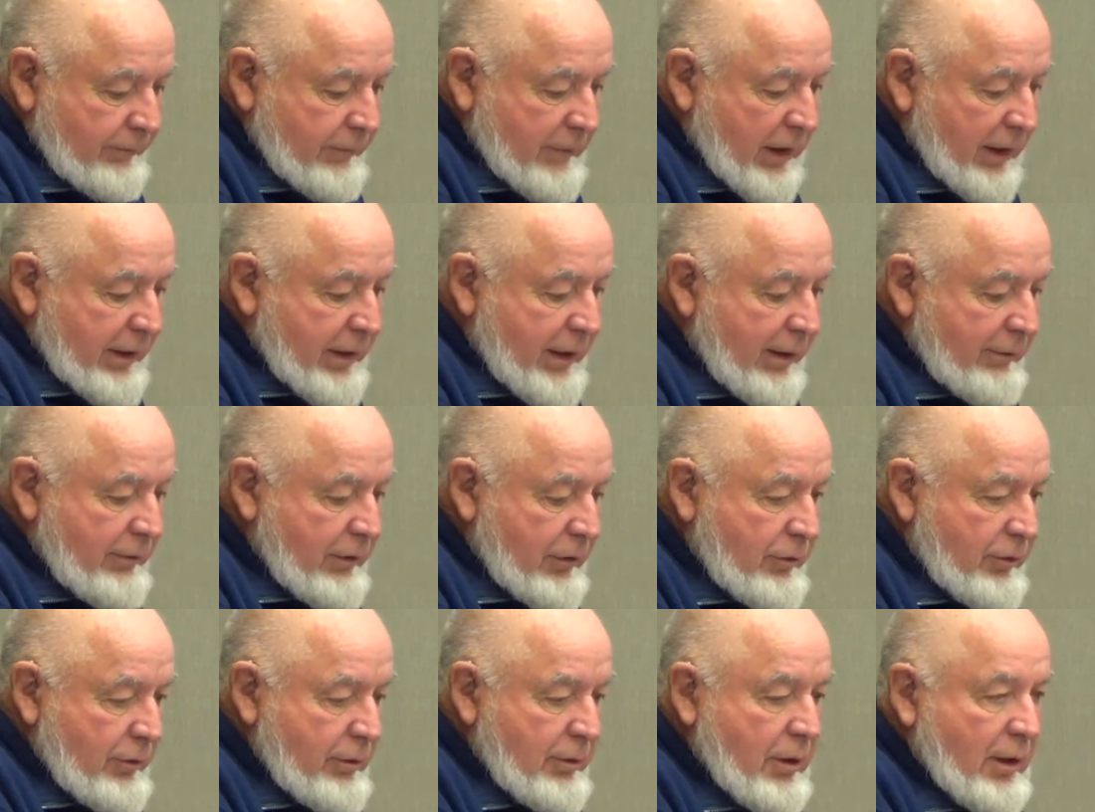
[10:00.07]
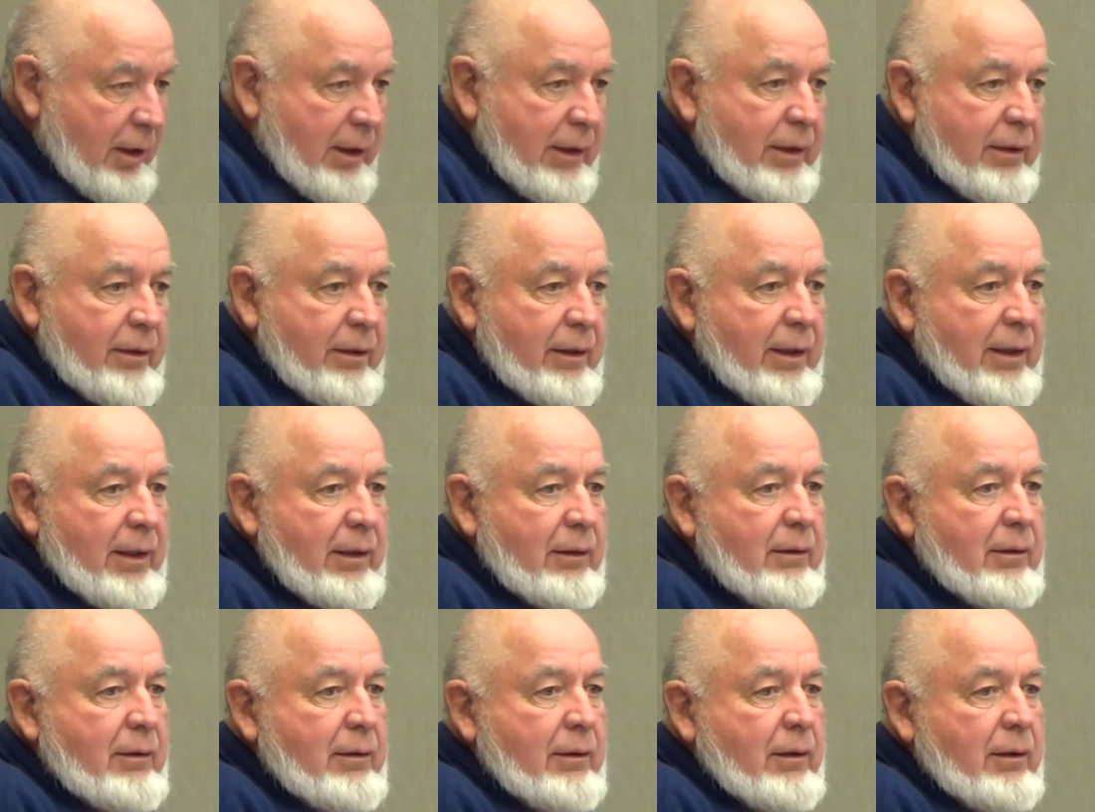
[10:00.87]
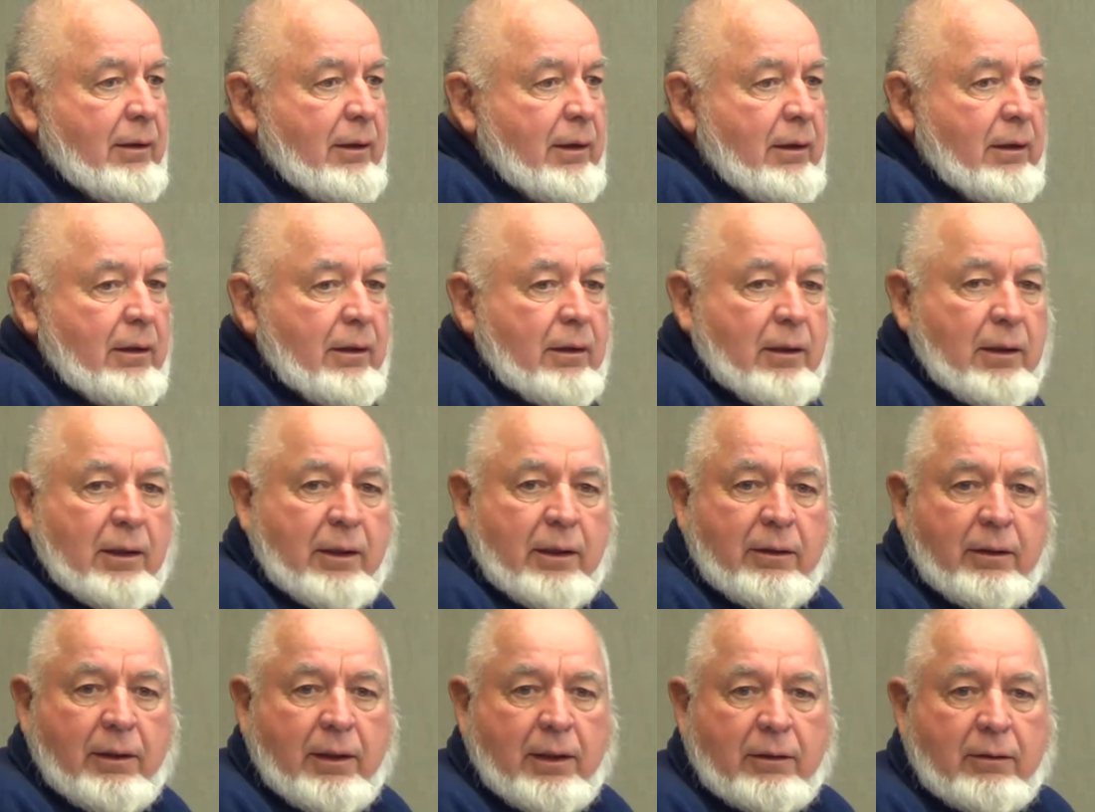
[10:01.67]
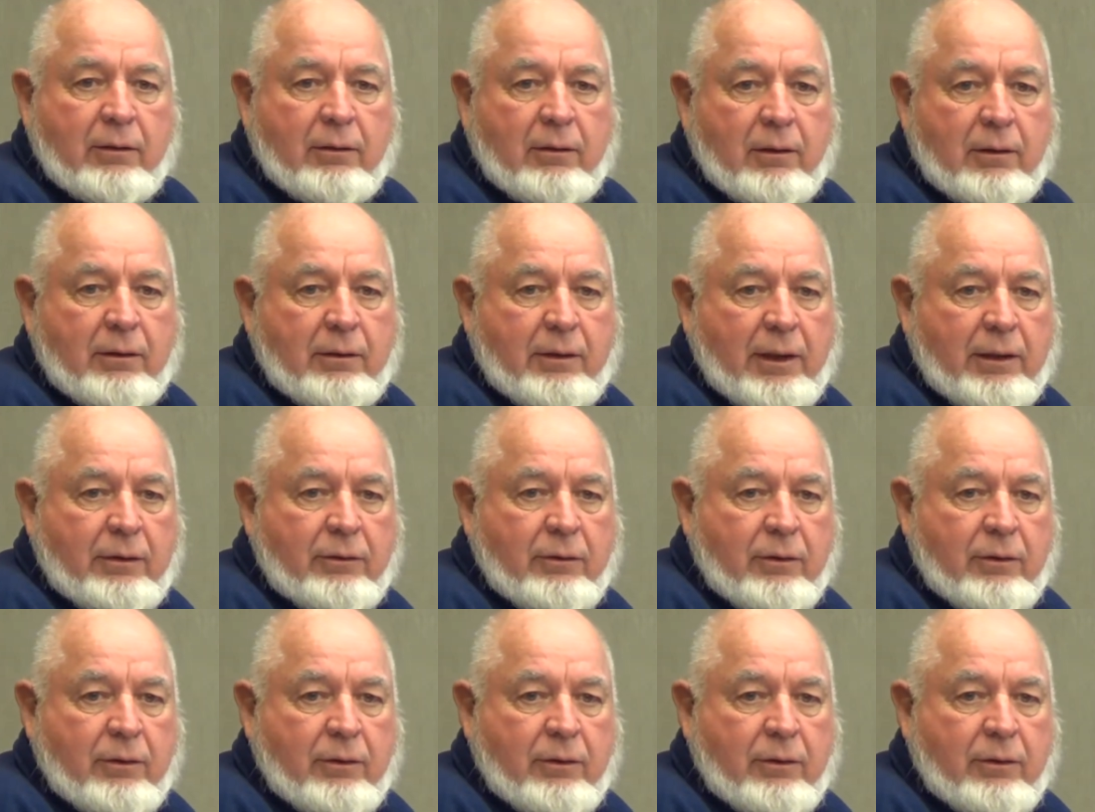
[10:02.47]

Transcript: gave it to an architect, and the architect looked at the